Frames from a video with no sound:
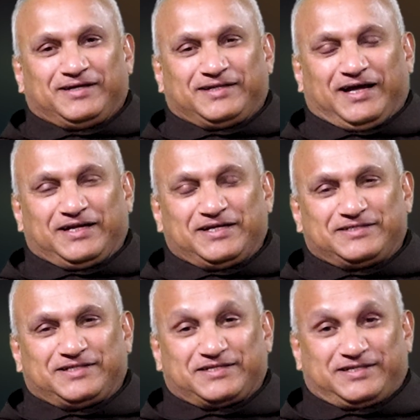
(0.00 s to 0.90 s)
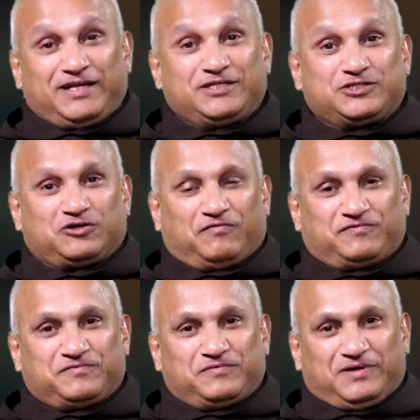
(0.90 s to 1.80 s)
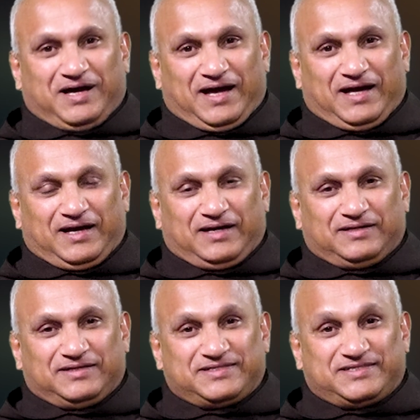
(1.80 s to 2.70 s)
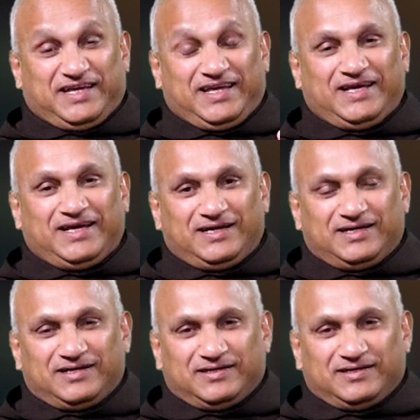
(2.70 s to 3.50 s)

That is the sense of seeing,